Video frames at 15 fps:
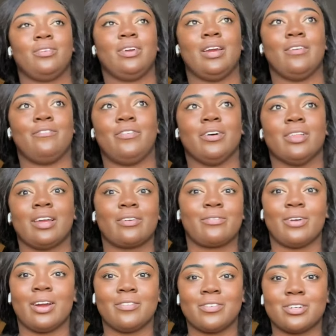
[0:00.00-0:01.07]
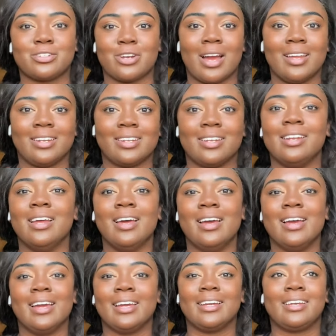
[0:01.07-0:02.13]
it felt like forever, trying to
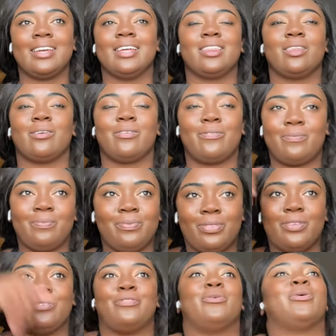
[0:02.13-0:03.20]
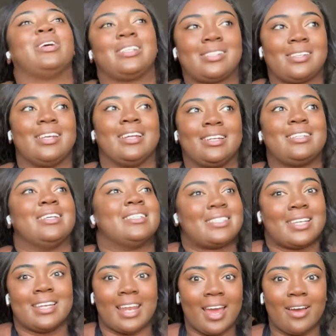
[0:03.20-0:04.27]
get the the force to
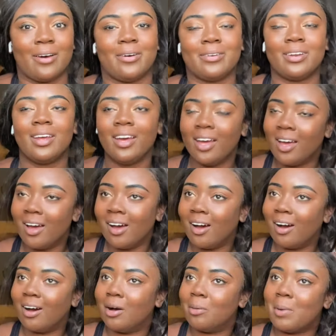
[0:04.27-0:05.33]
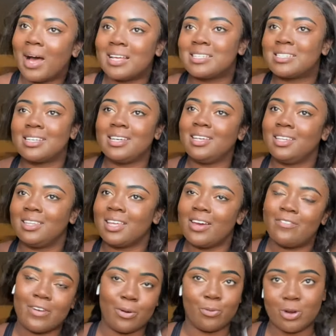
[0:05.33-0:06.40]
sit down. Um, I see the
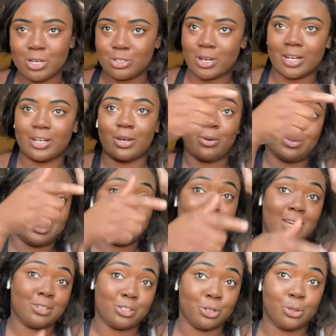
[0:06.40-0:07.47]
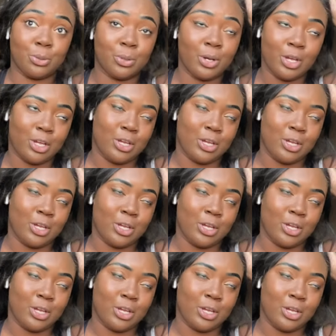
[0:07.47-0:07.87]
F A one try to go sit down too.